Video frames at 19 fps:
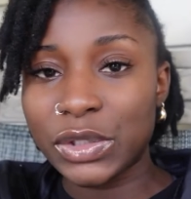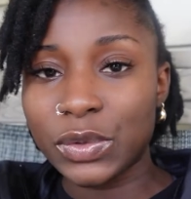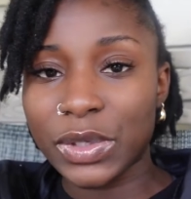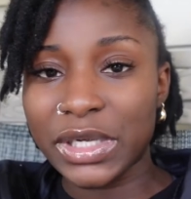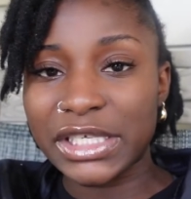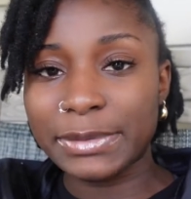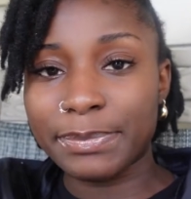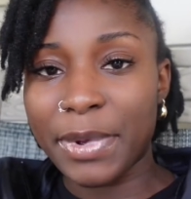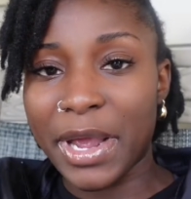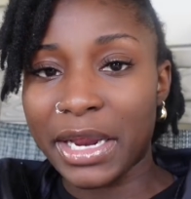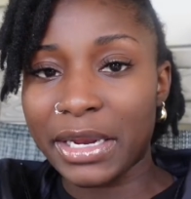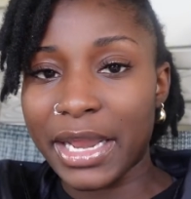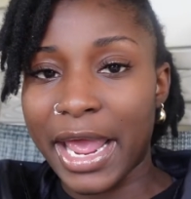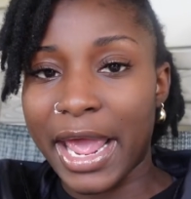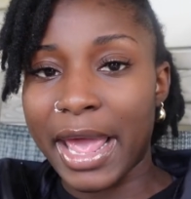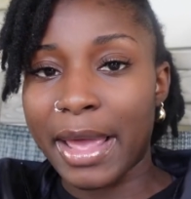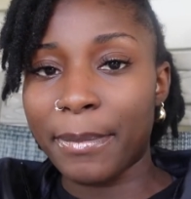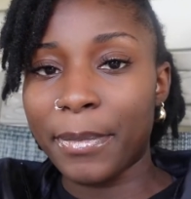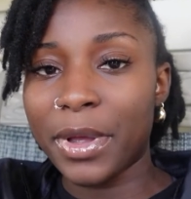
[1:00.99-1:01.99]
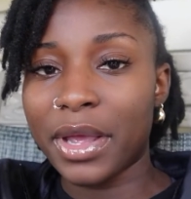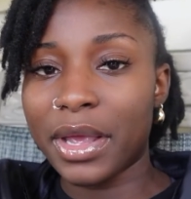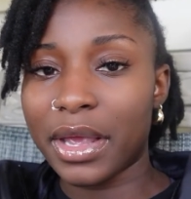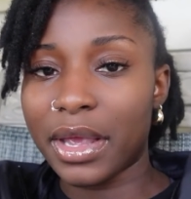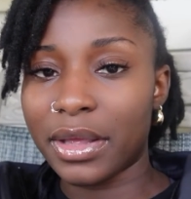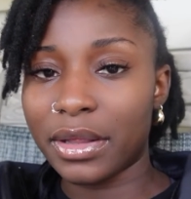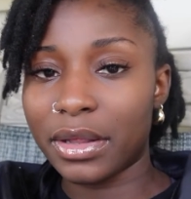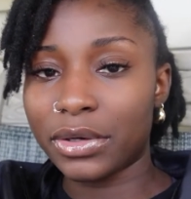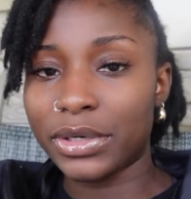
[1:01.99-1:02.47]
to Expect app
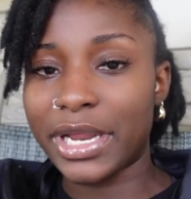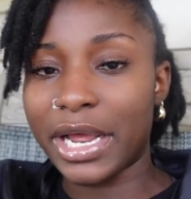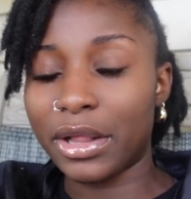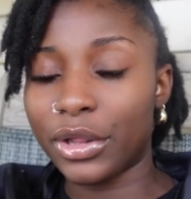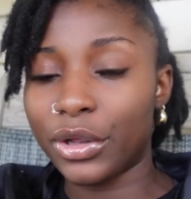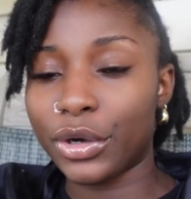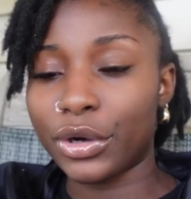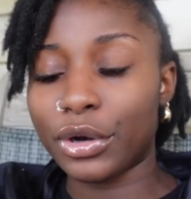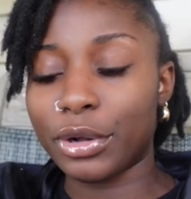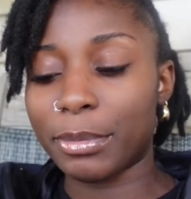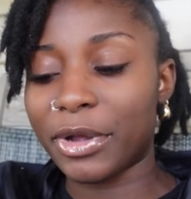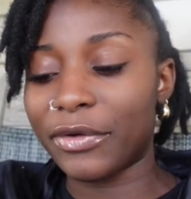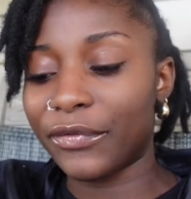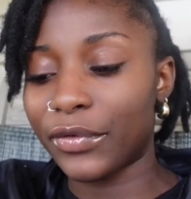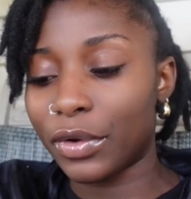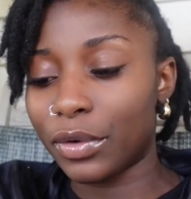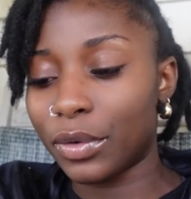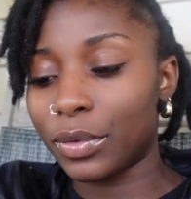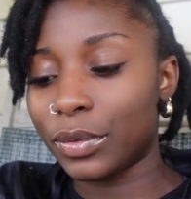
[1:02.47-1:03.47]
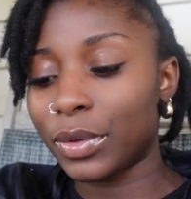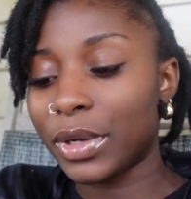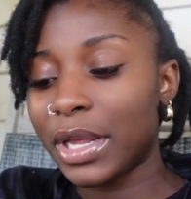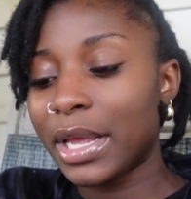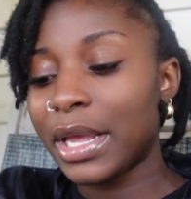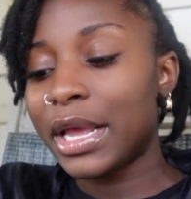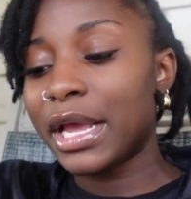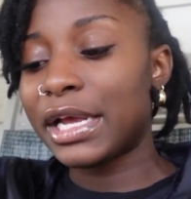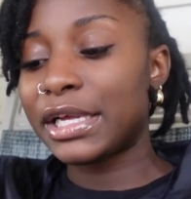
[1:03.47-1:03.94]
downloaded on my phone,
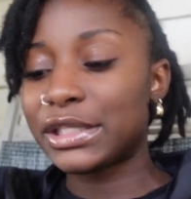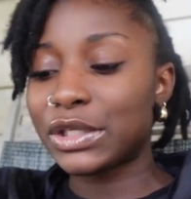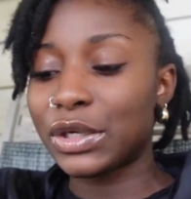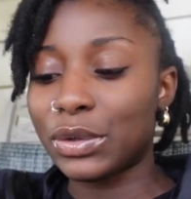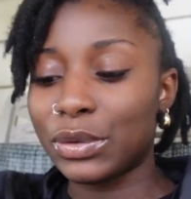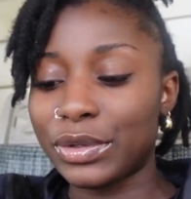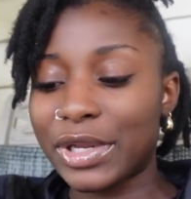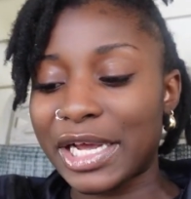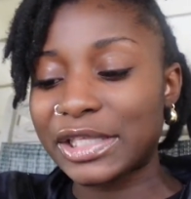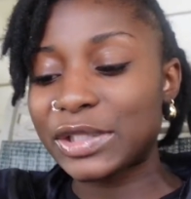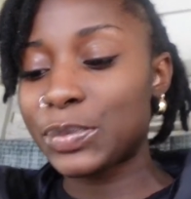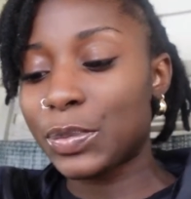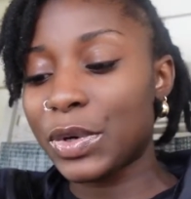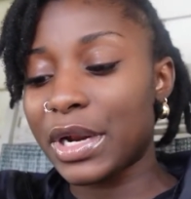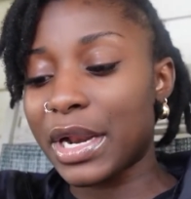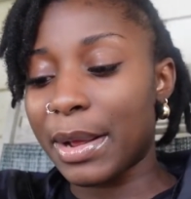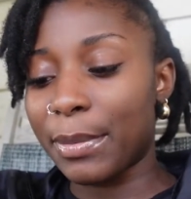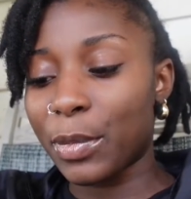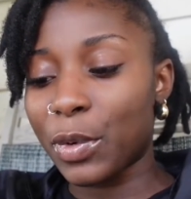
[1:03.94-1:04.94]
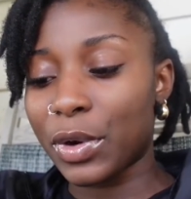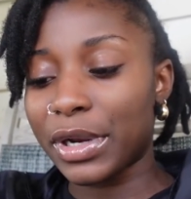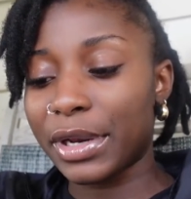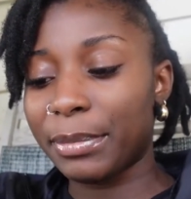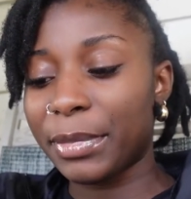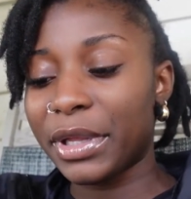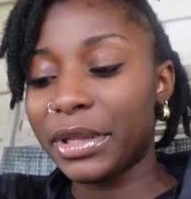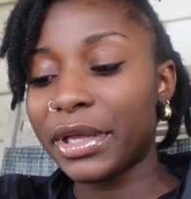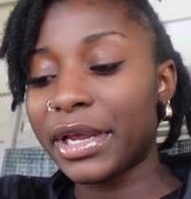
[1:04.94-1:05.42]
and so that's what I'm going
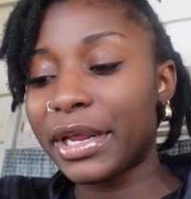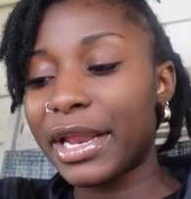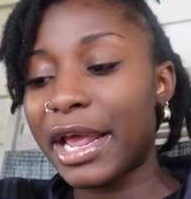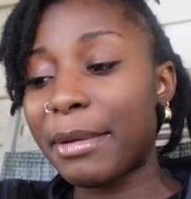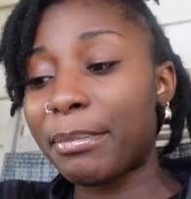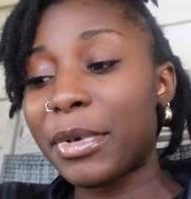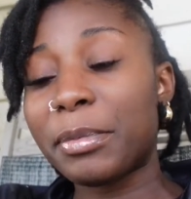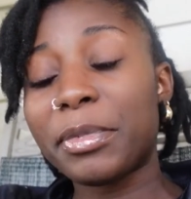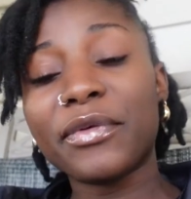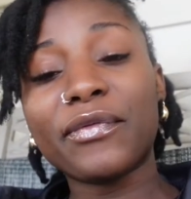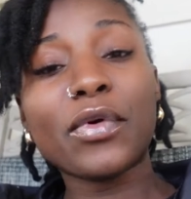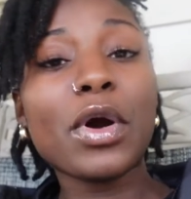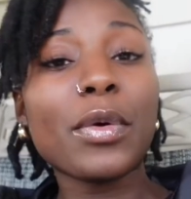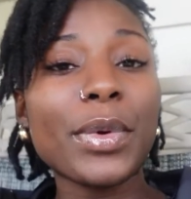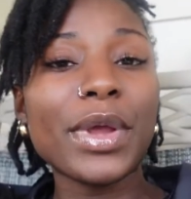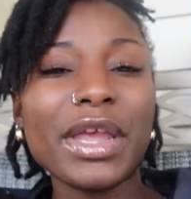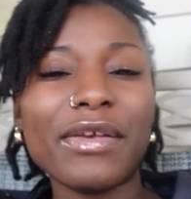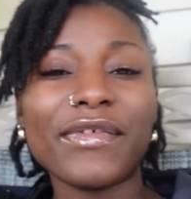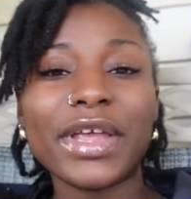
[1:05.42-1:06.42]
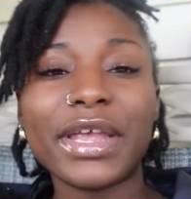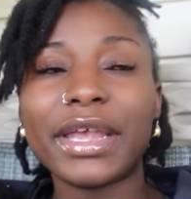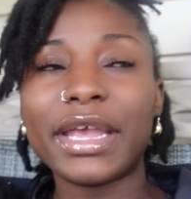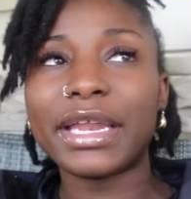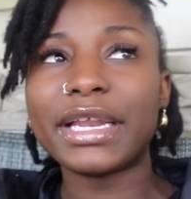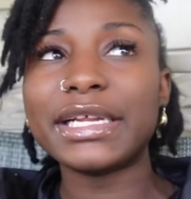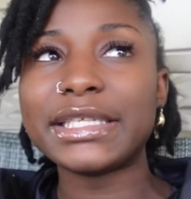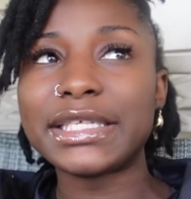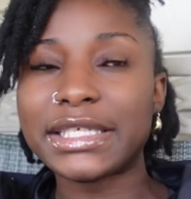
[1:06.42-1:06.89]
to be looking at. But before we even
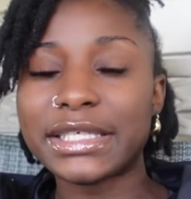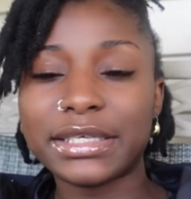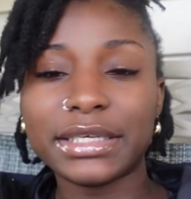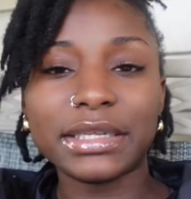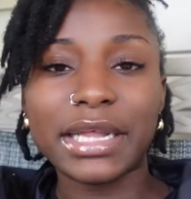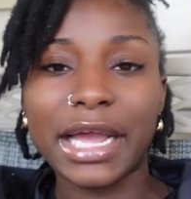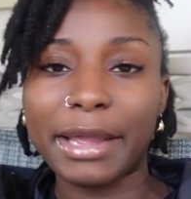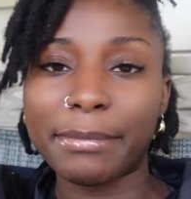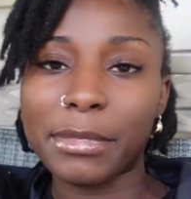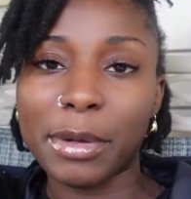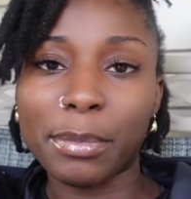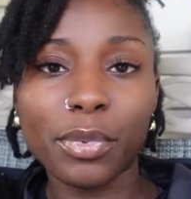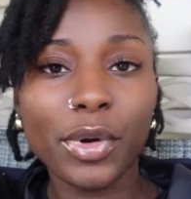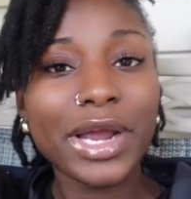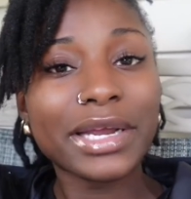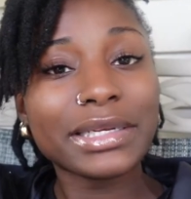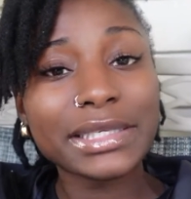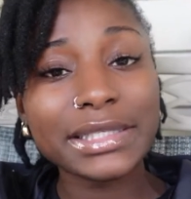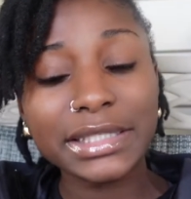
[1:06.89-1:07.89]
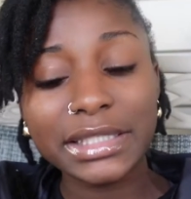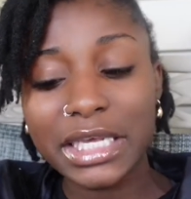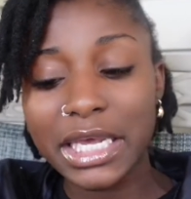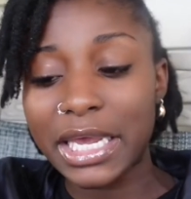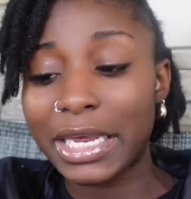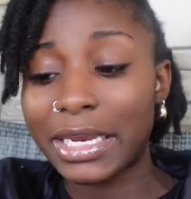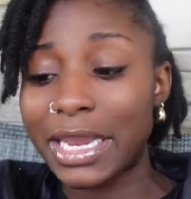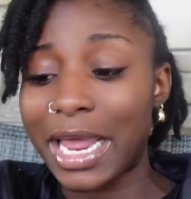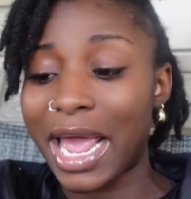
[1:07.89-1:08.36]
get into like my
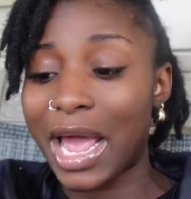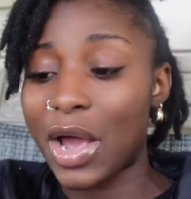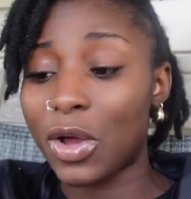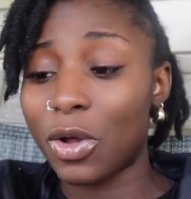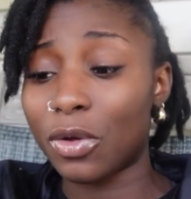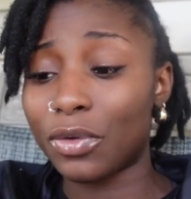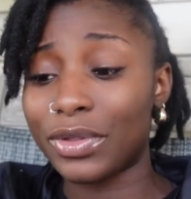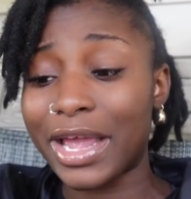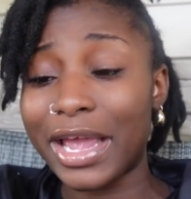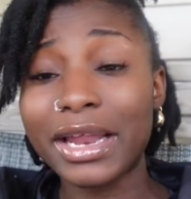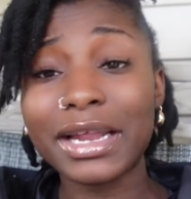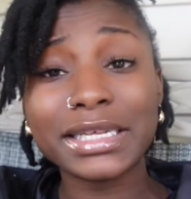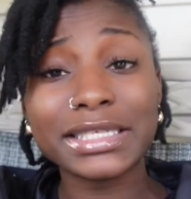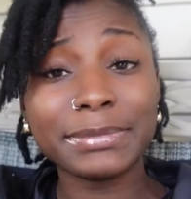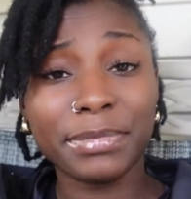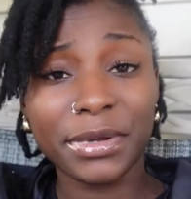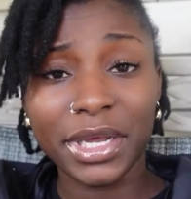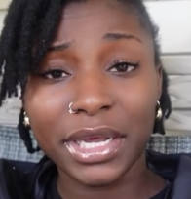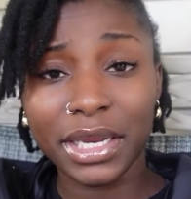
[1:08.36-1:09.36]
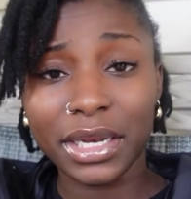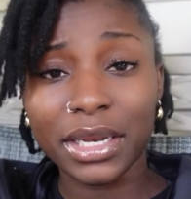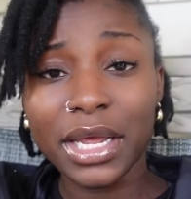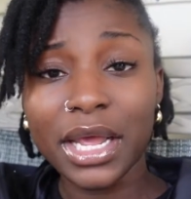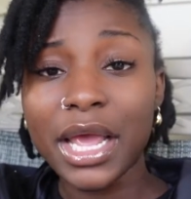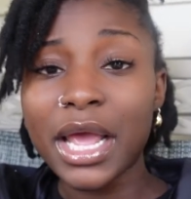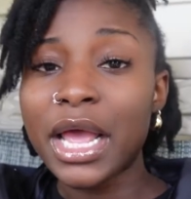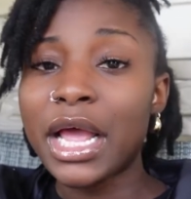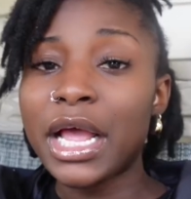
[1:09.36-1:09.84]
pregnancy and how that has been,
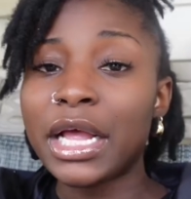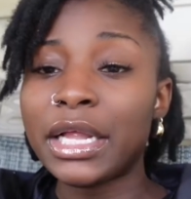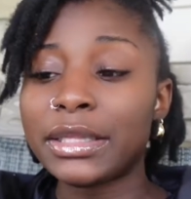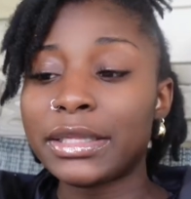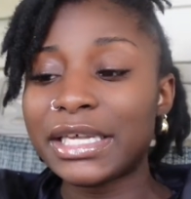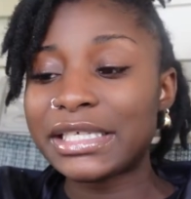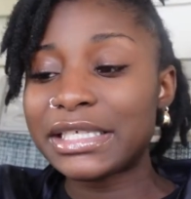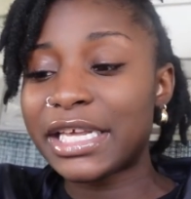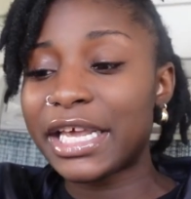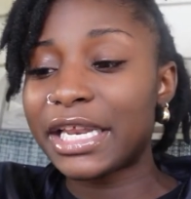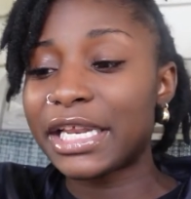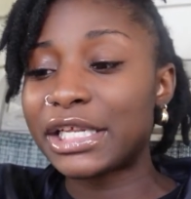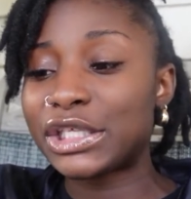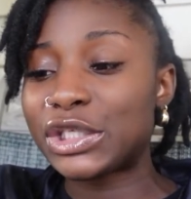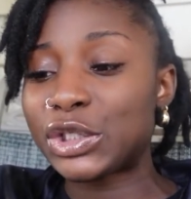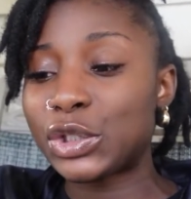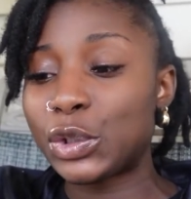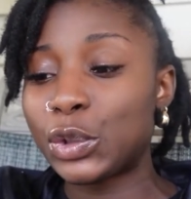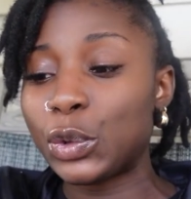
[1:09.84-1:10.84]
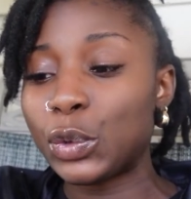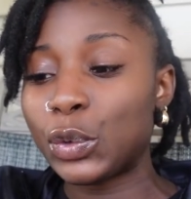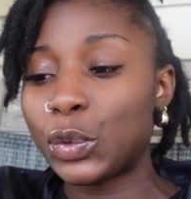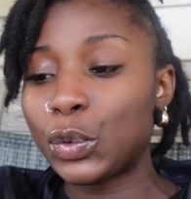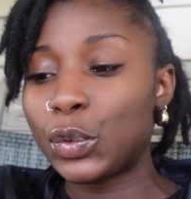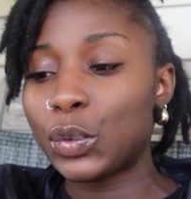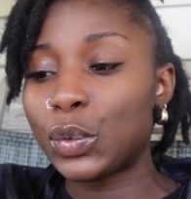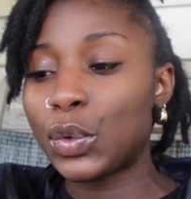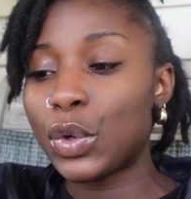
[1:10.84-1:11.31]
let's get
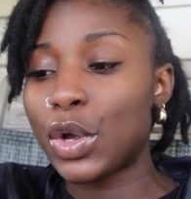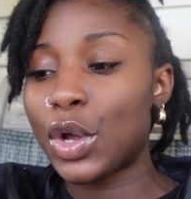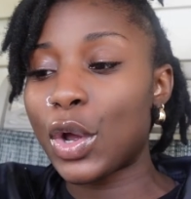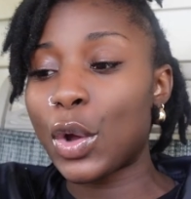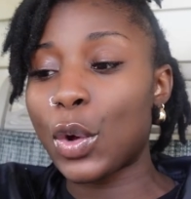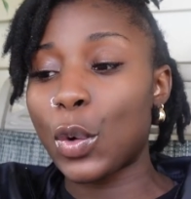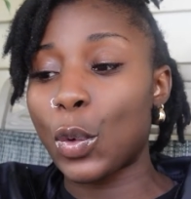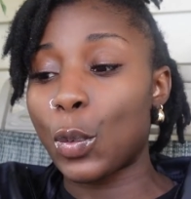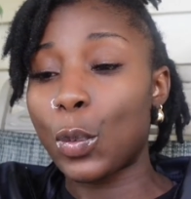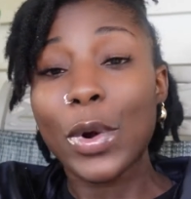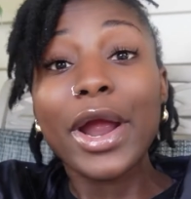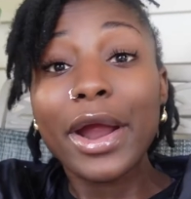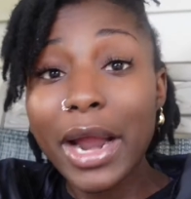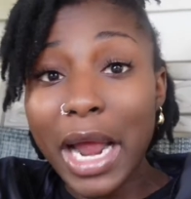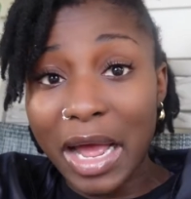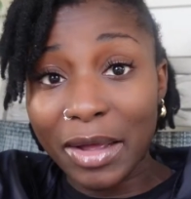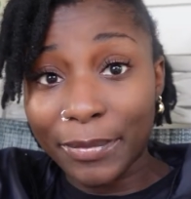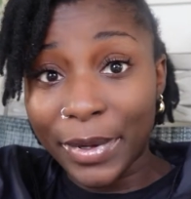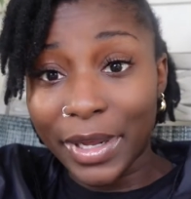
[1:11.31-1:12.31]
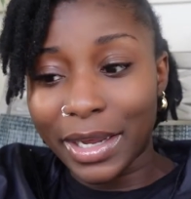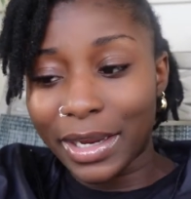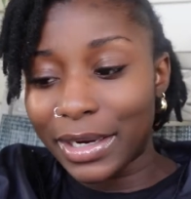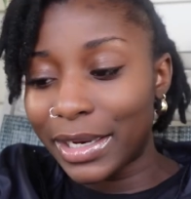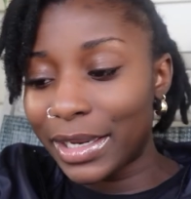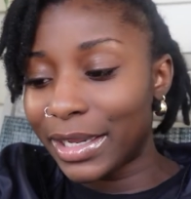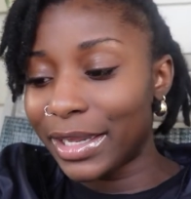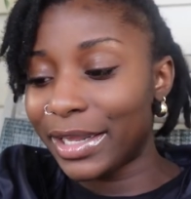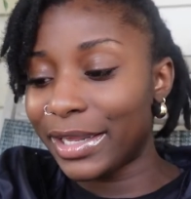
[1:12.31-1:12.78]
into where I've been.